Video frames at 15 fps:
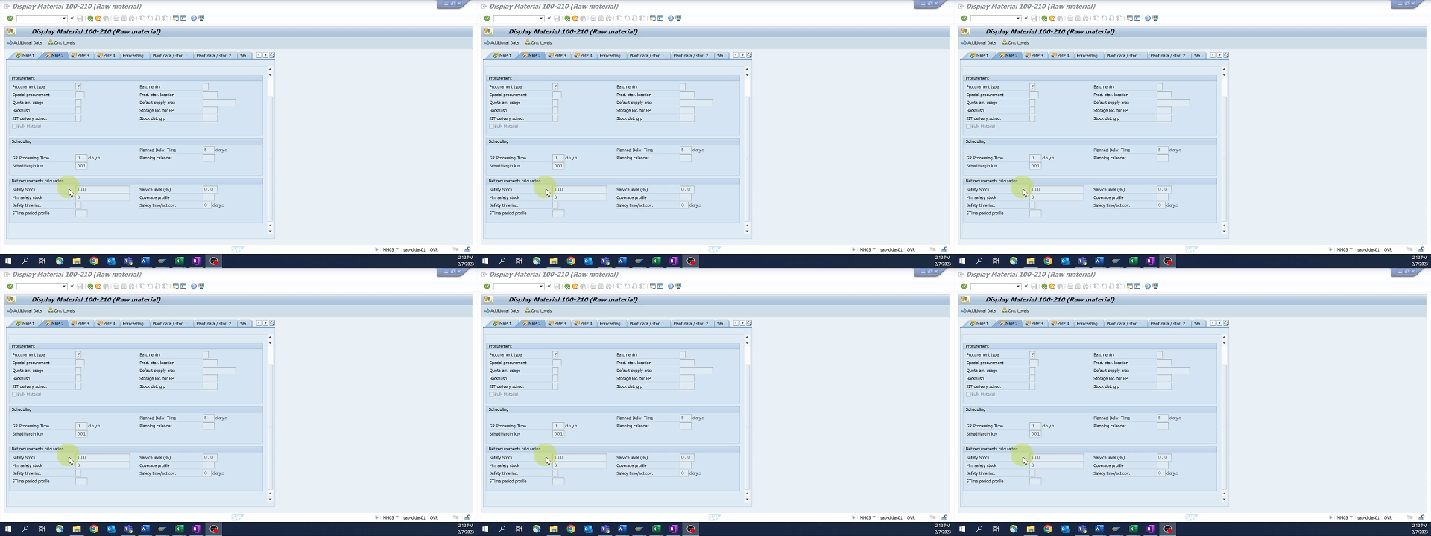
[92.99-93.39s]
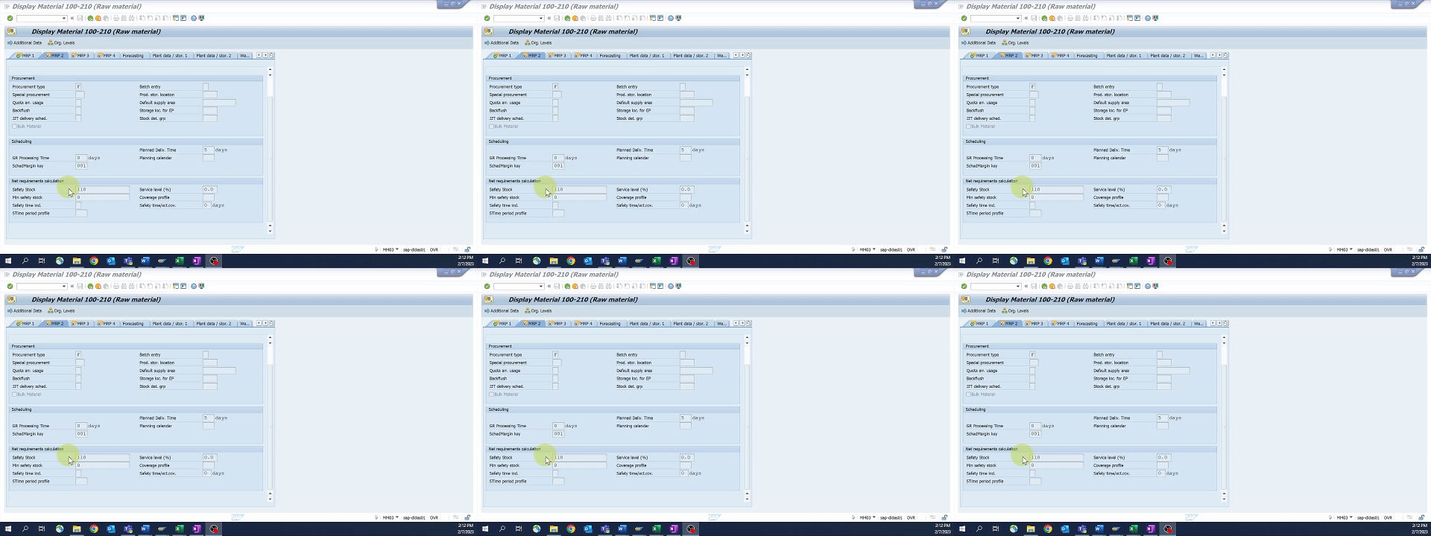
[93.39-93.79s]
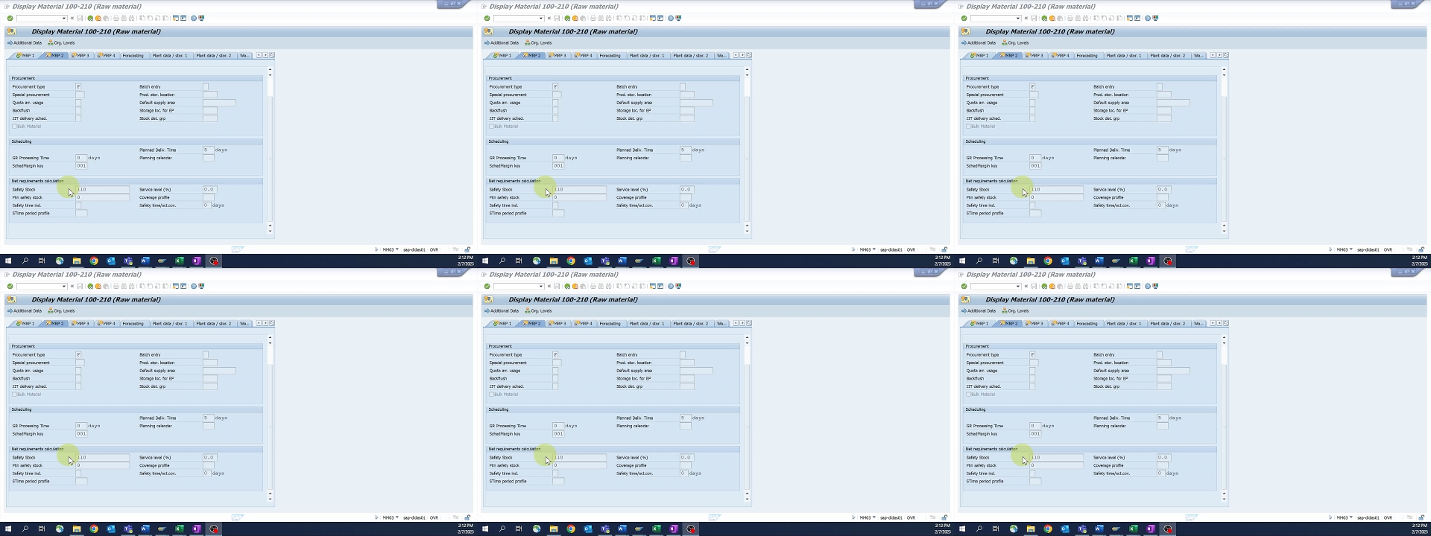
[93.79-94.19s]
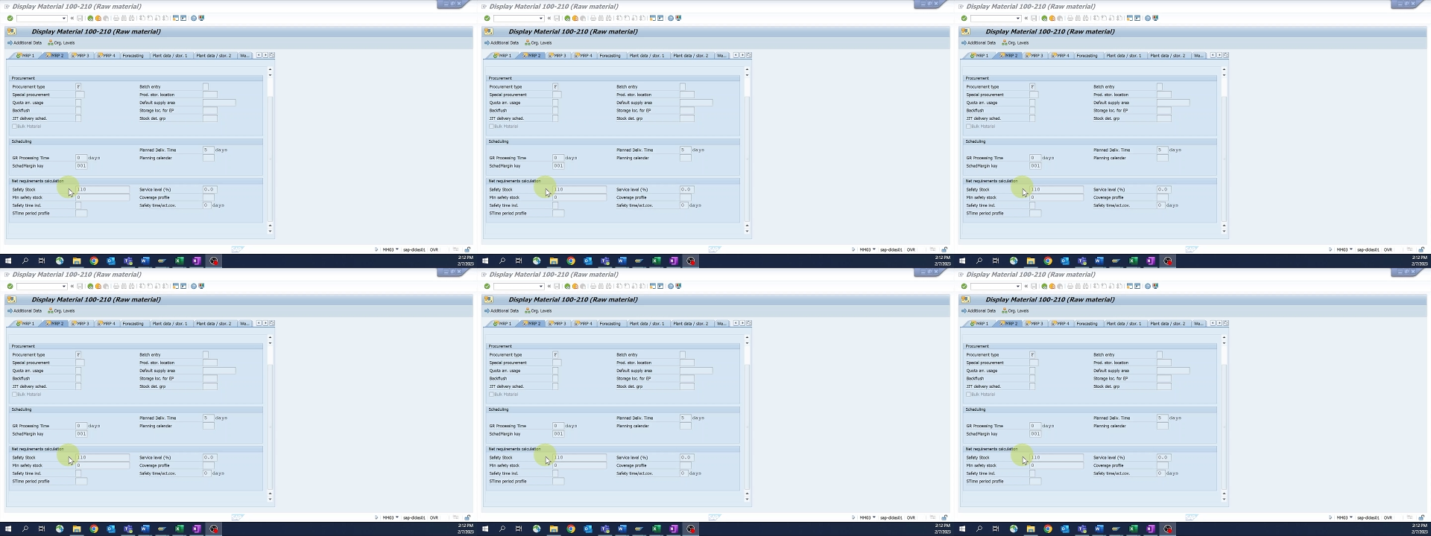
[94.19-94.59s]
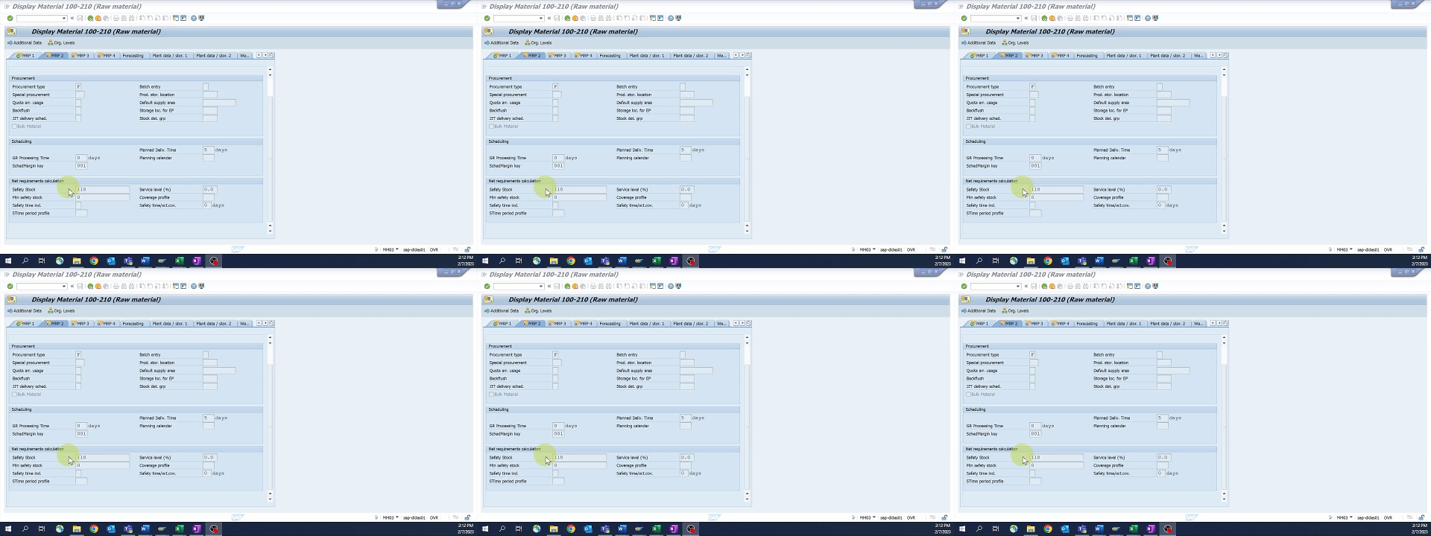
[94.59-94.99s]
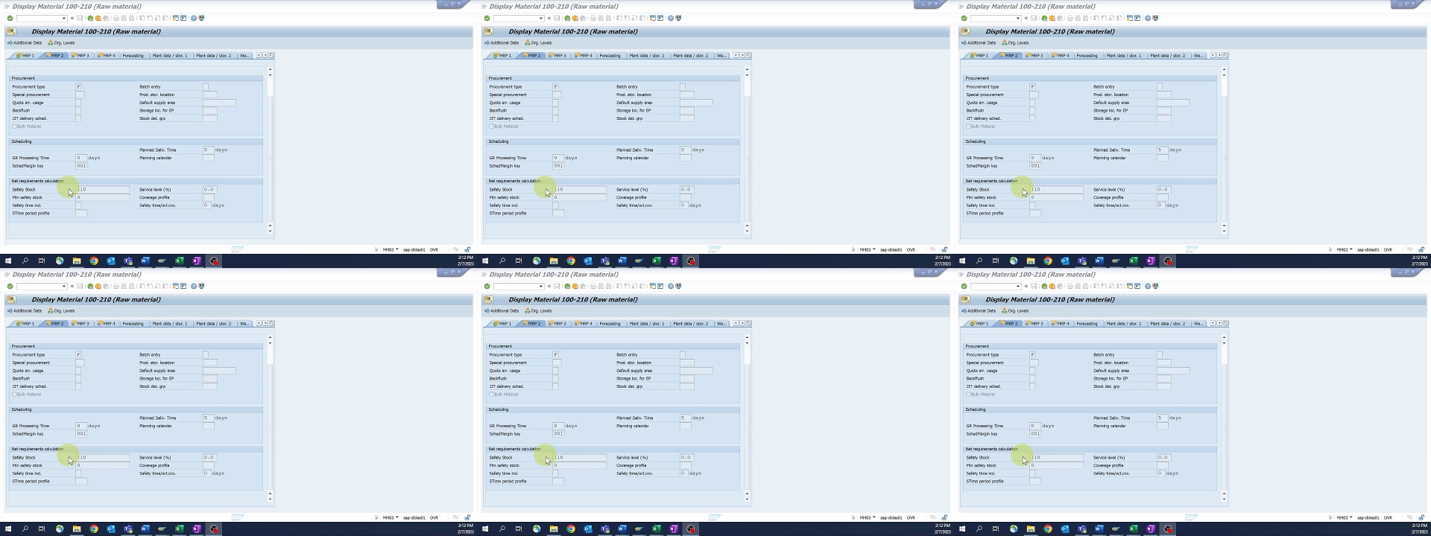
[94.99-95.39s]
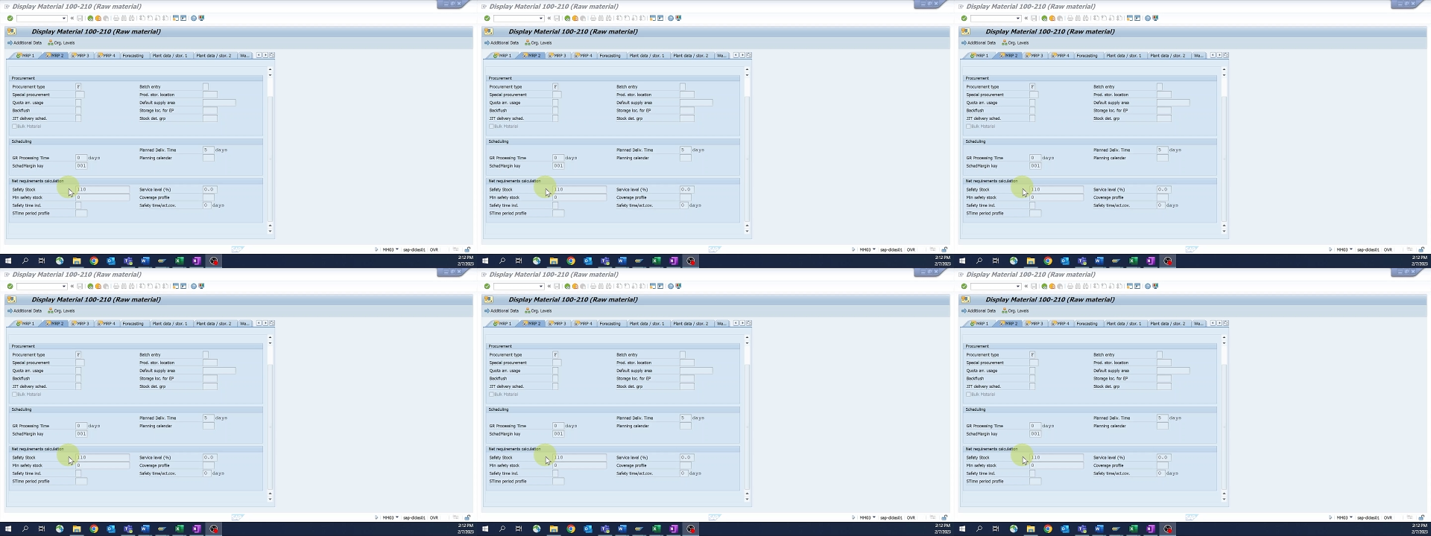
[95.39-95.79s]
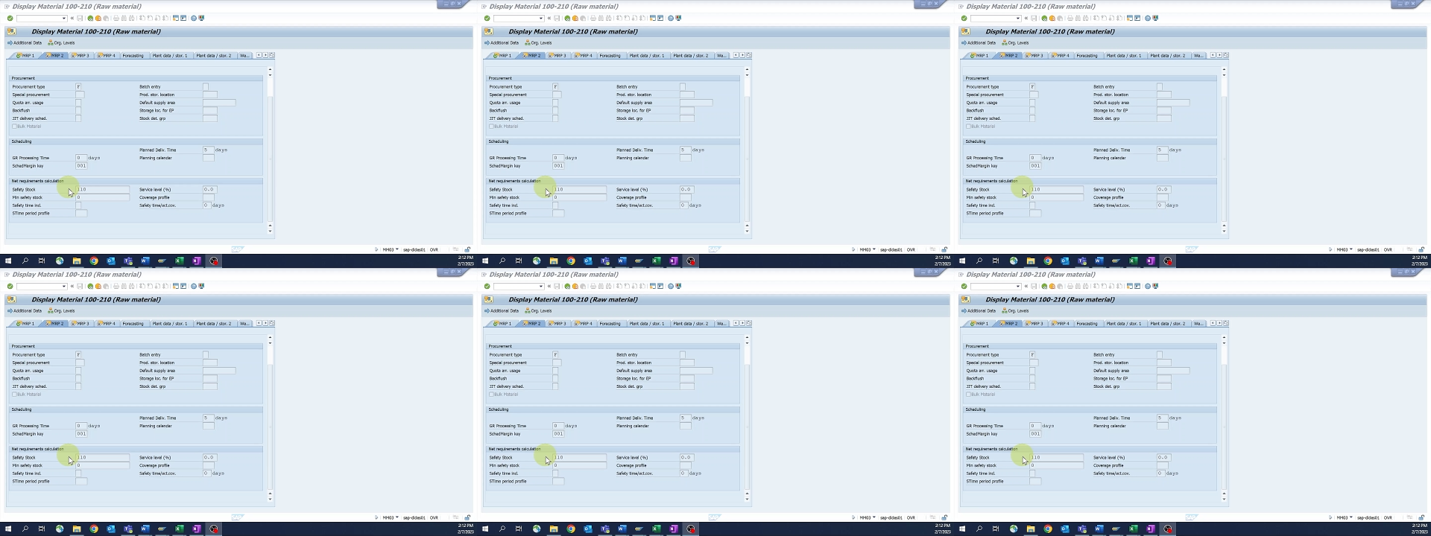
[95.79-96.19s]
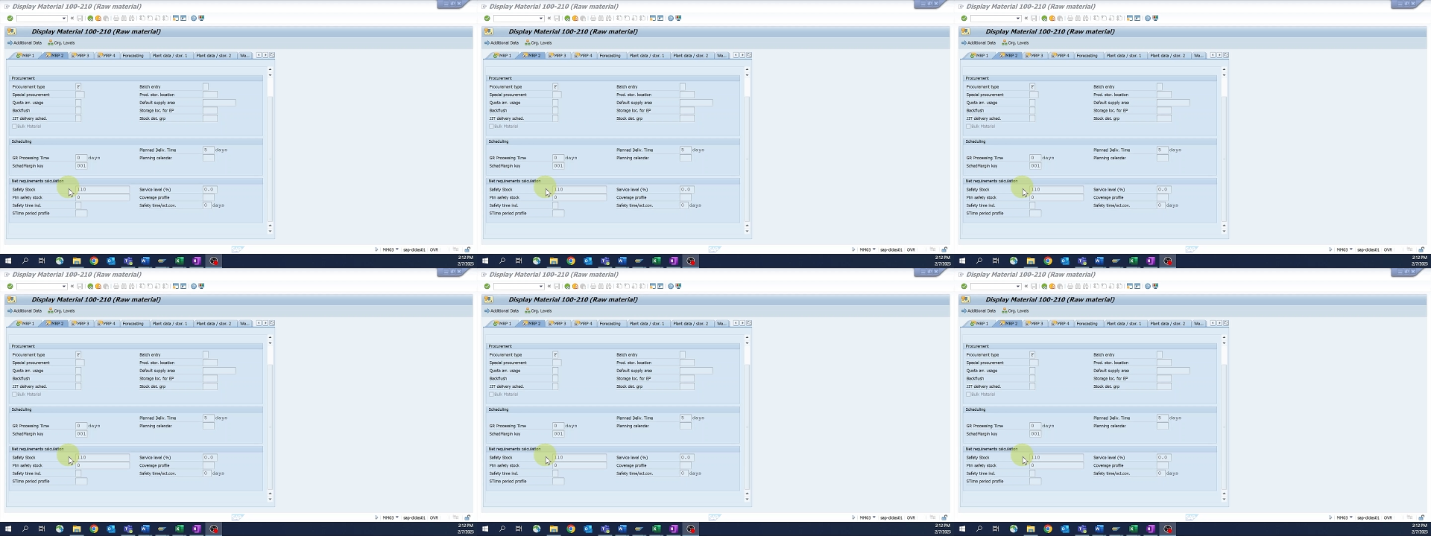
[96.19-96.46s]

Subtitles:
Nobody's mouth can be seen.